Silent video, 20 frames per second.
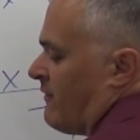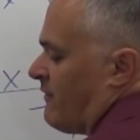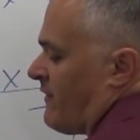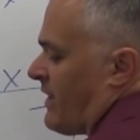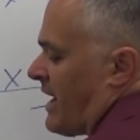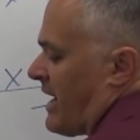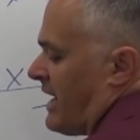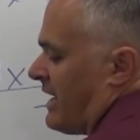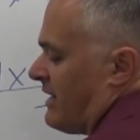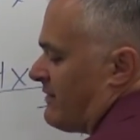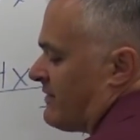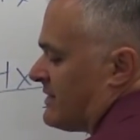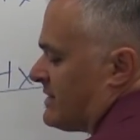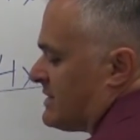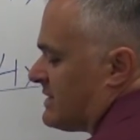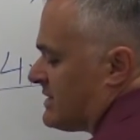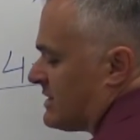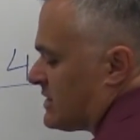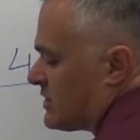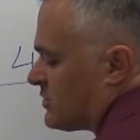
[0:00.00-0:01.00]
5 and
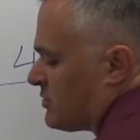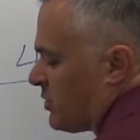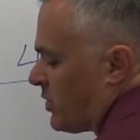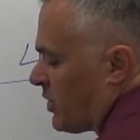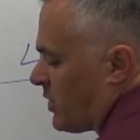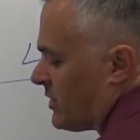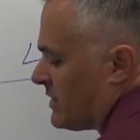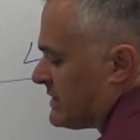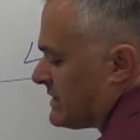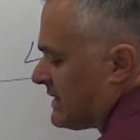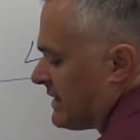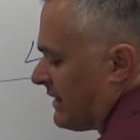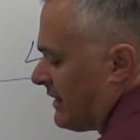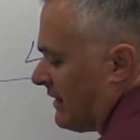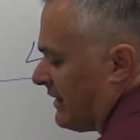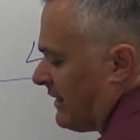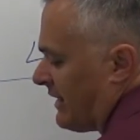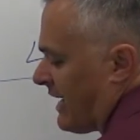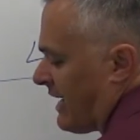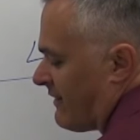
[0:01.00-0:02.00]
6 more is
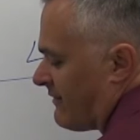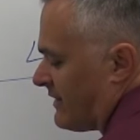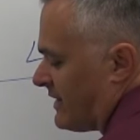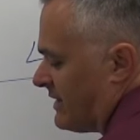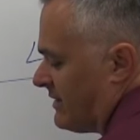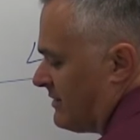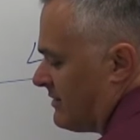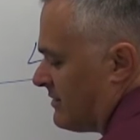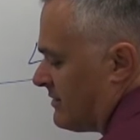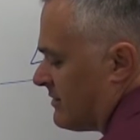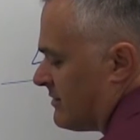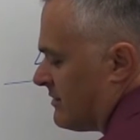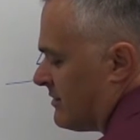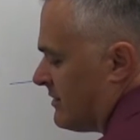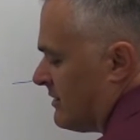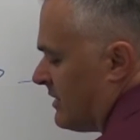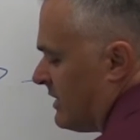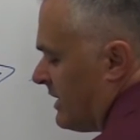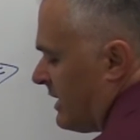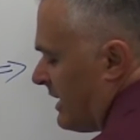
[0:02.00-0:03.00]
11.
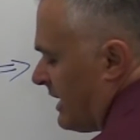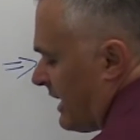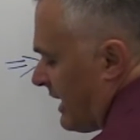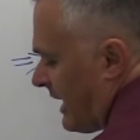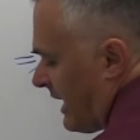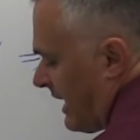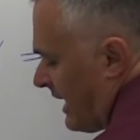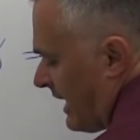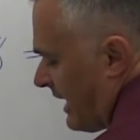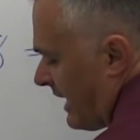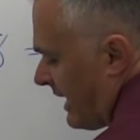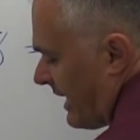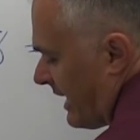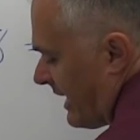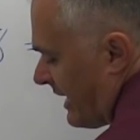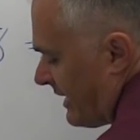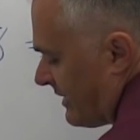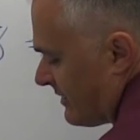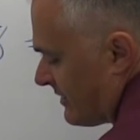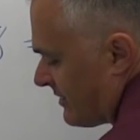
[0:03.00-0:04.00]

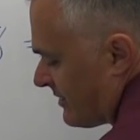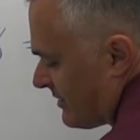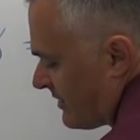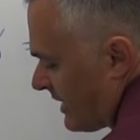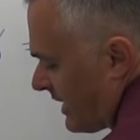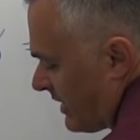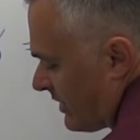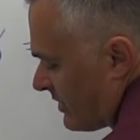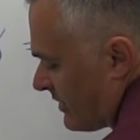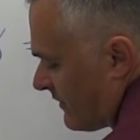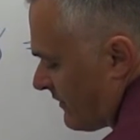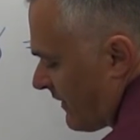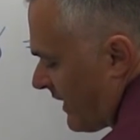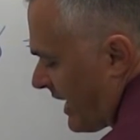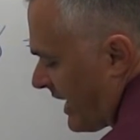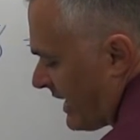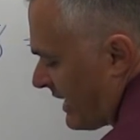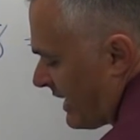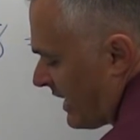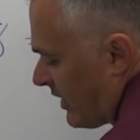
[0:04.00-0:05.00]
And now
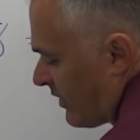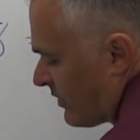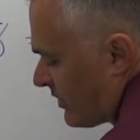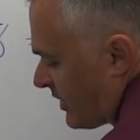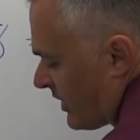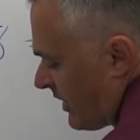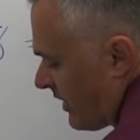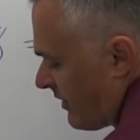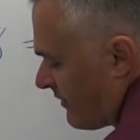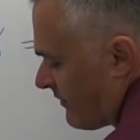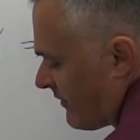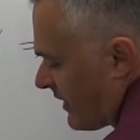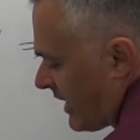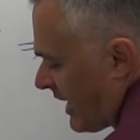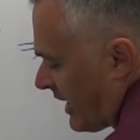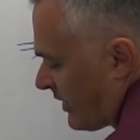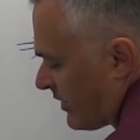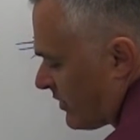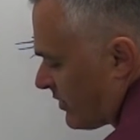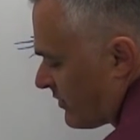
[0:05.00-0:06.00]
divide out the
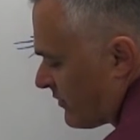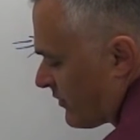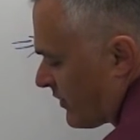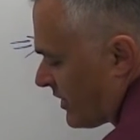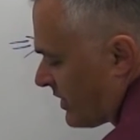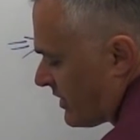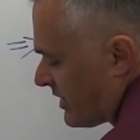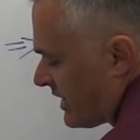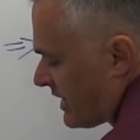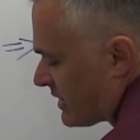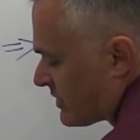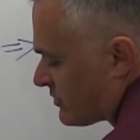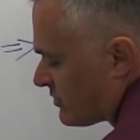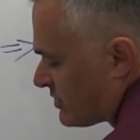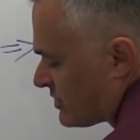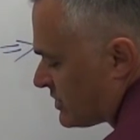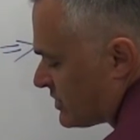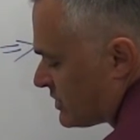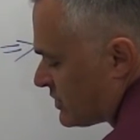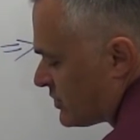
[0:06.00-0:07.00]
value in front of the x,
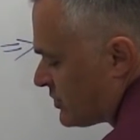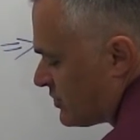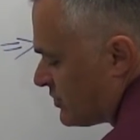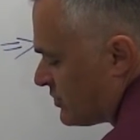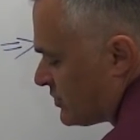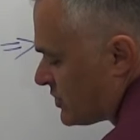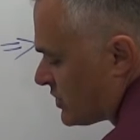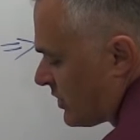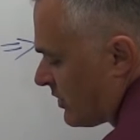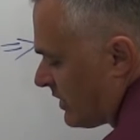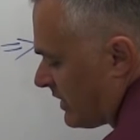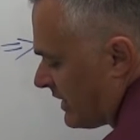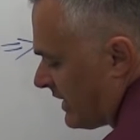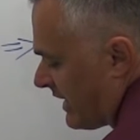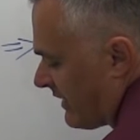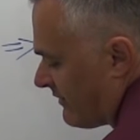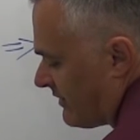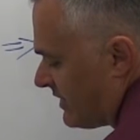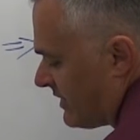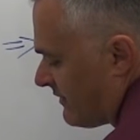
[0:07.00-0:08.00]
which is 2. So
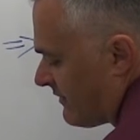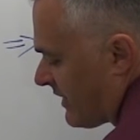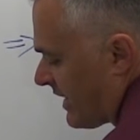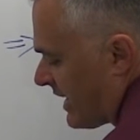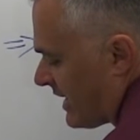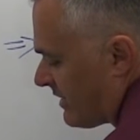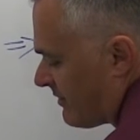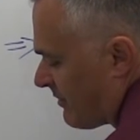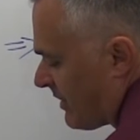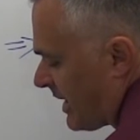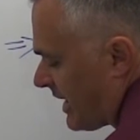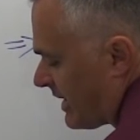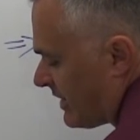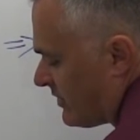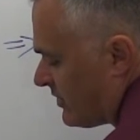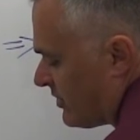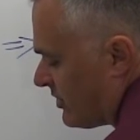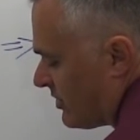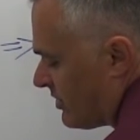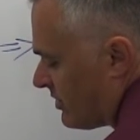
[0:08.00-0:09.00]
11 divided by
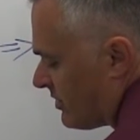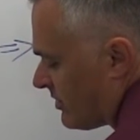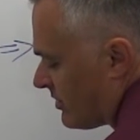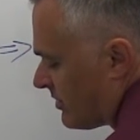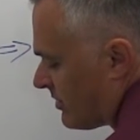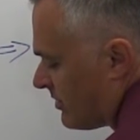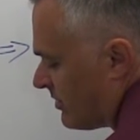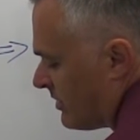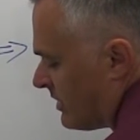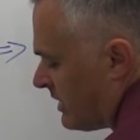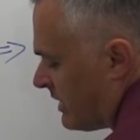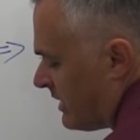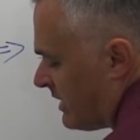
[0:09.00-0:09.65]
2